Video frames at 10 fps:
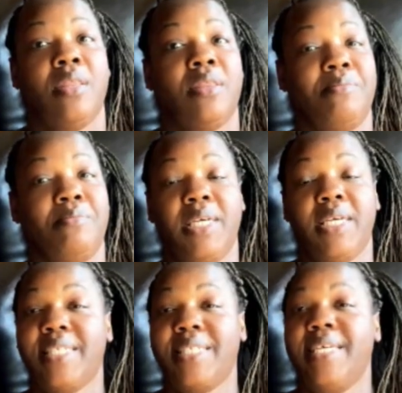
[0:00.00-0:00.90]
The
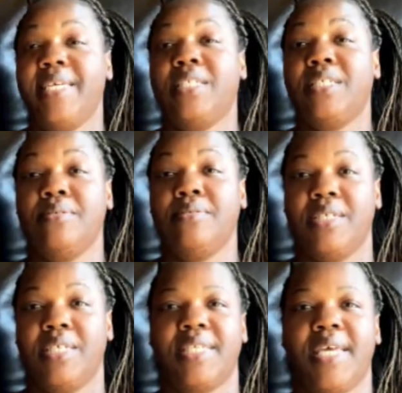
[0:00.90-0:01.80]
biggest issue
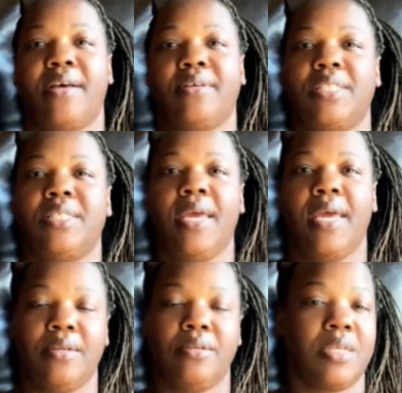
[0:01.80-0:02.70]
is how she
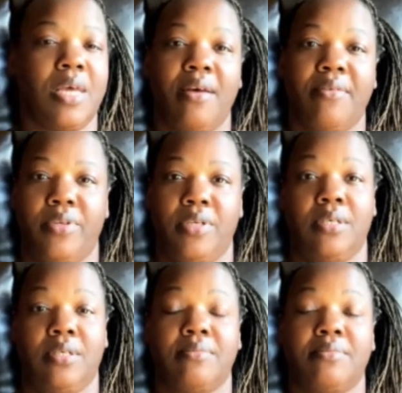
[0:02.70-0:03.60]
handles
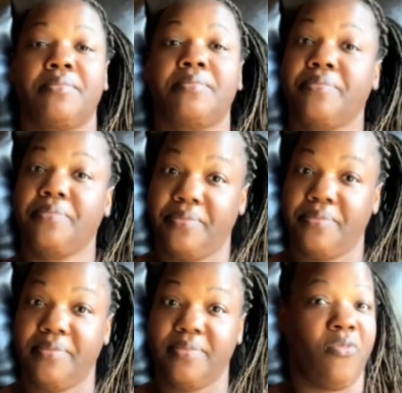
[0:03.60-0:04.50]
conflict.
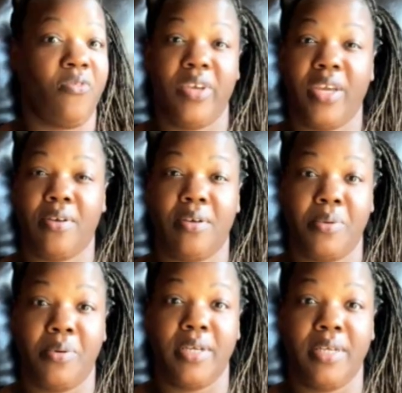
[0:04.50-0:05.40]
Very
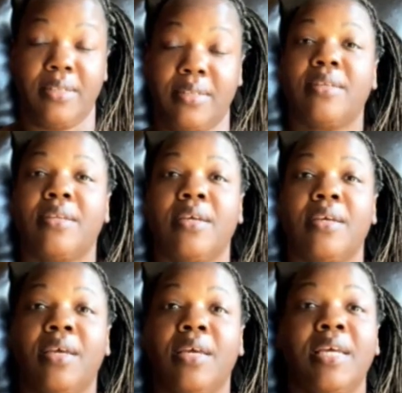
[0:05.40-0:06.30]
important.
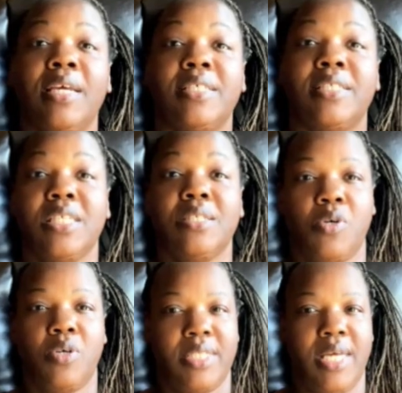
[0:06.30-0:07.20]
She's
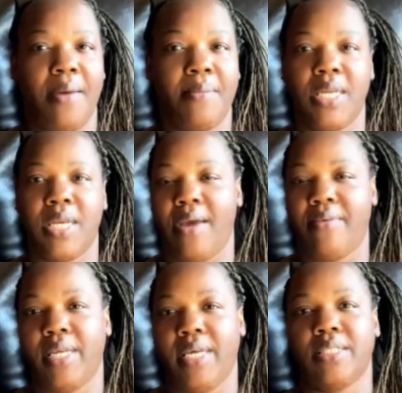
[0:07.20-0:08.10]
more dominant in our
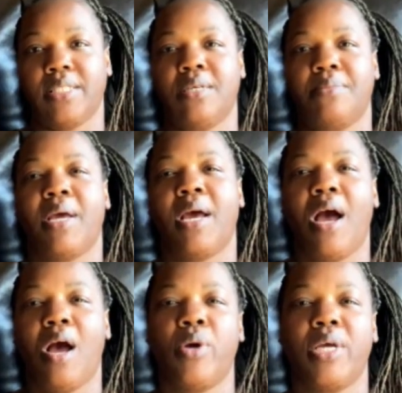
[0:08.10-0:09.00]
relationship and
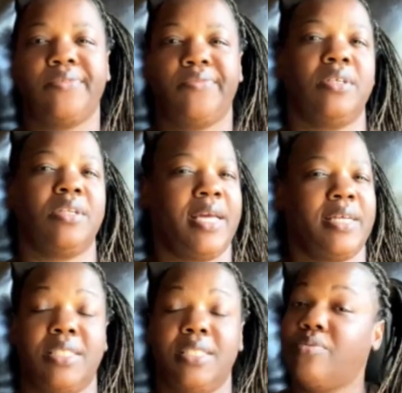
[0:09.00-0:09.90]
I always feel like
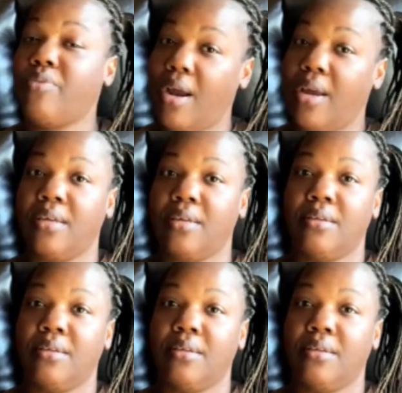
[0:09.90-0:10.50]
she's right.